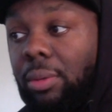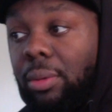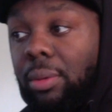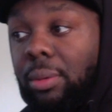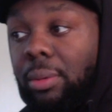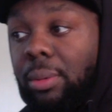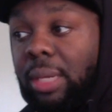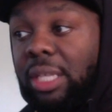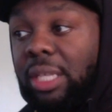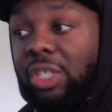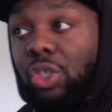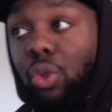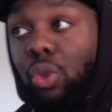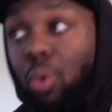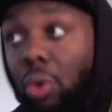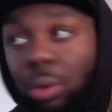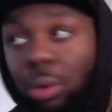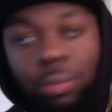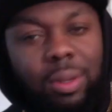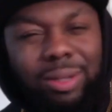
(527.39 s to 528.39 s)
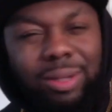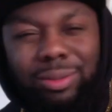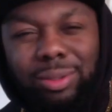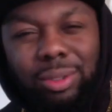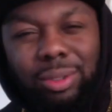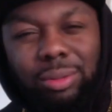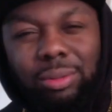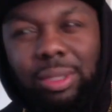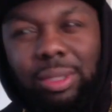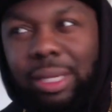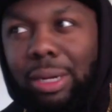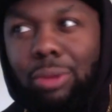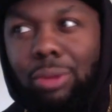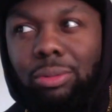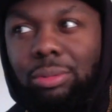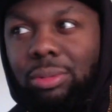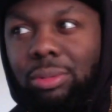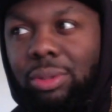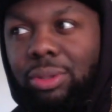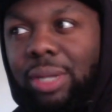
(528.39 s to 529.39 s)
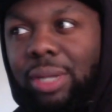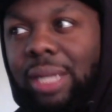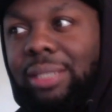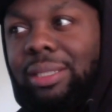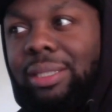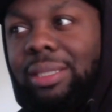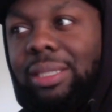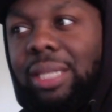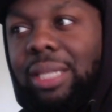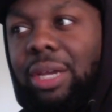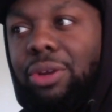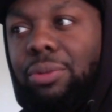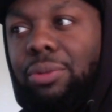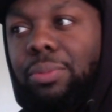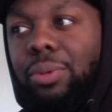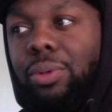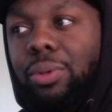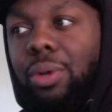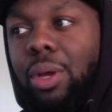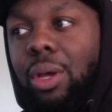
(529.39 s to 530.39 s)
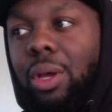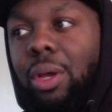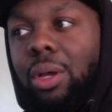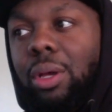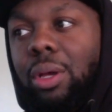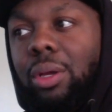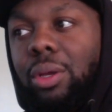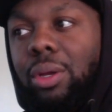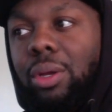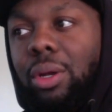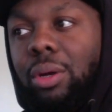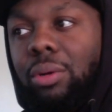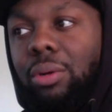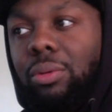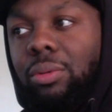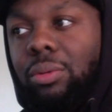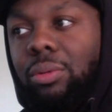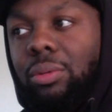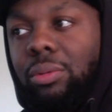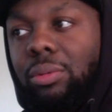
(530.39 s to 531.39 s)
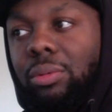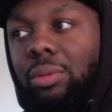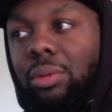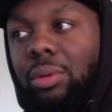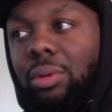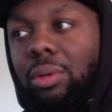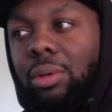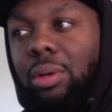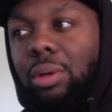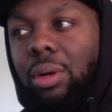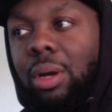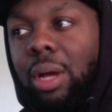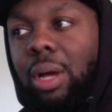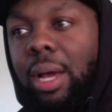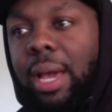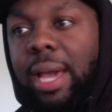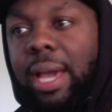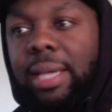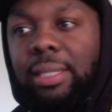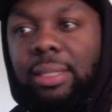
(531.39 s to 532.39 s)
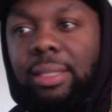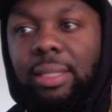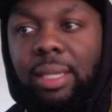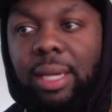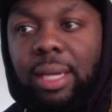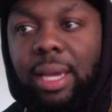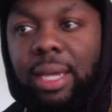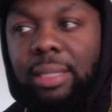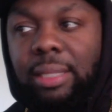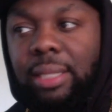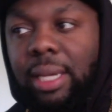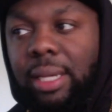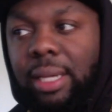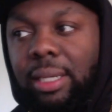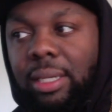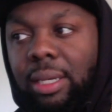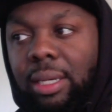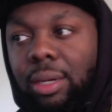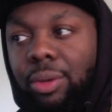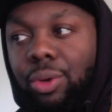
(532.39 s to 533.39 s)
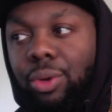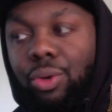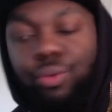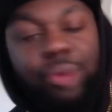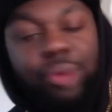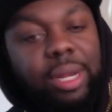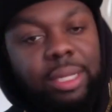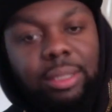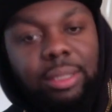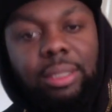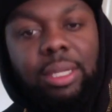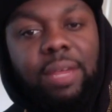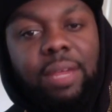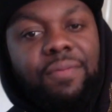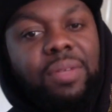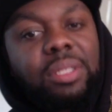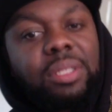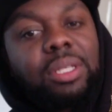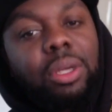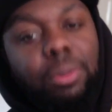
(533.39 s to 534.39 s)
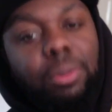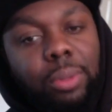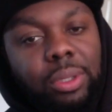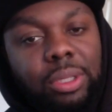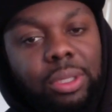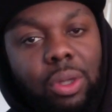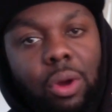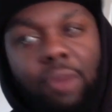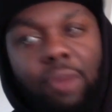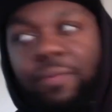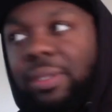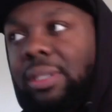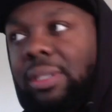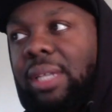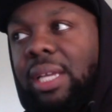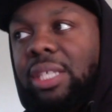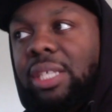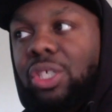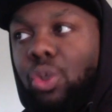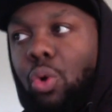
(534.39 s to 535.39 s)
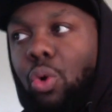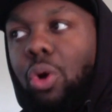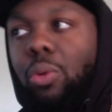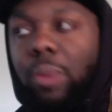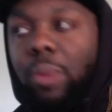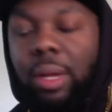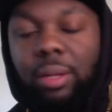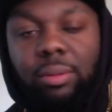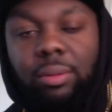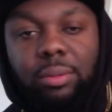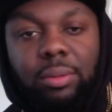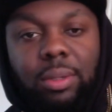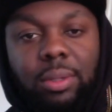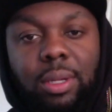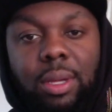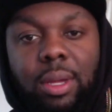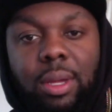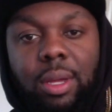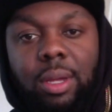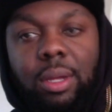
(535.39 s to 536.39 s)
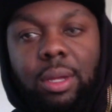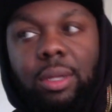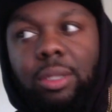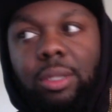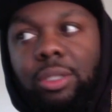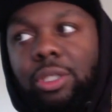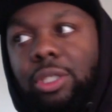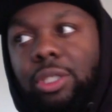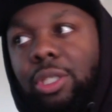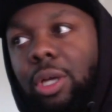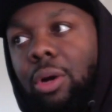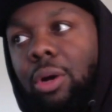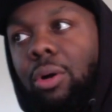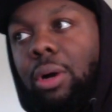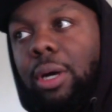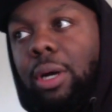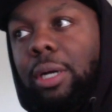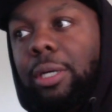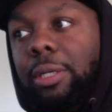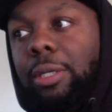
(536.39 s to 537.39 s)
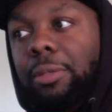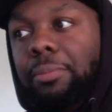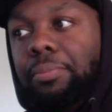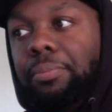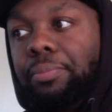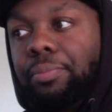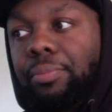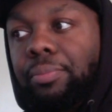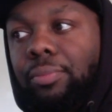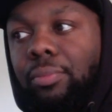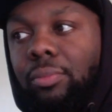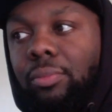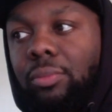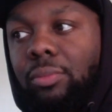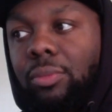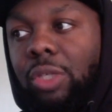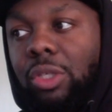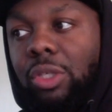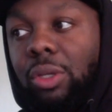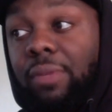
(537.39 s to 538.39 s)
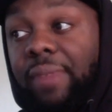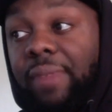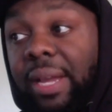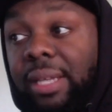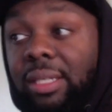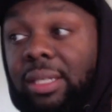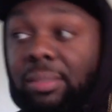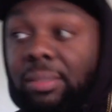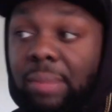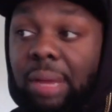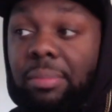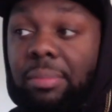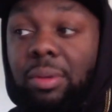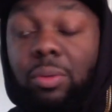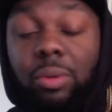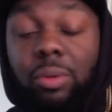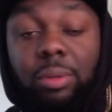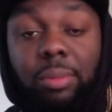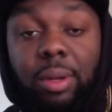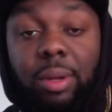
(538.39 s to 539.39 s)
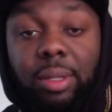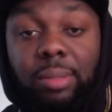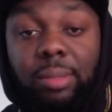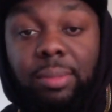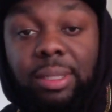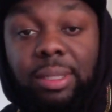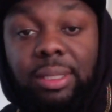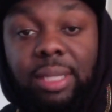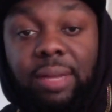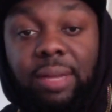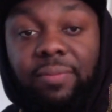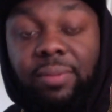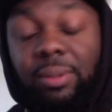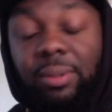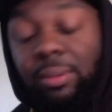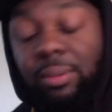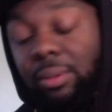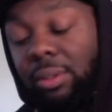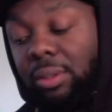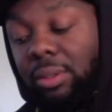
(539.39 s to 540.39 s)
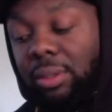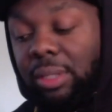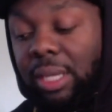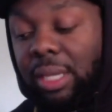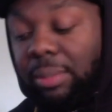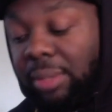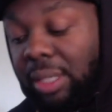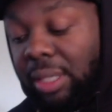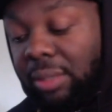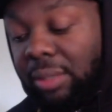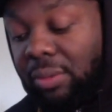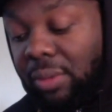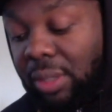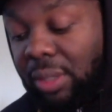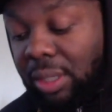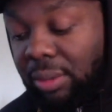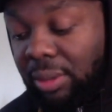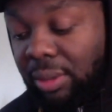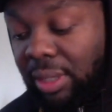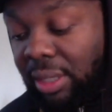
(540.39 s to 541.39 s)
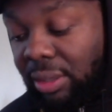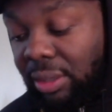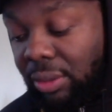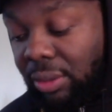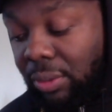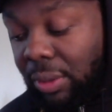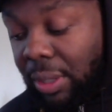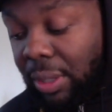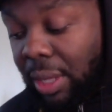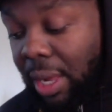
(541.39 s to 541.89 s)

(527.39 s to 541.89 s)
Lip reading: They score well too. They're not just terrible, you know, as like a, you know, great as a defense, terrible as an offense. They score well. So, you know, the Vikings might be one of my top, you know, top teams when it comes down to it.